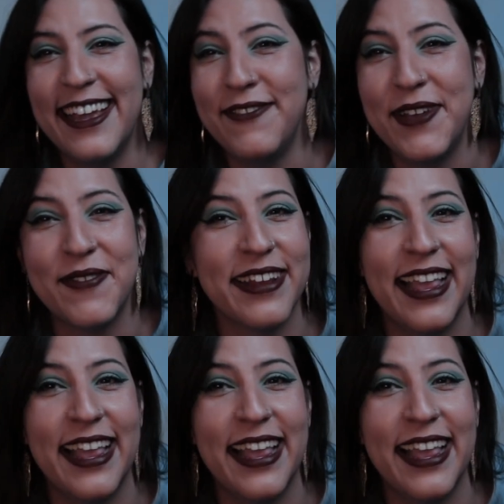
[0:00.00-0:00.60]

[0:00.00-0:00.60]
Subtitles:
And we were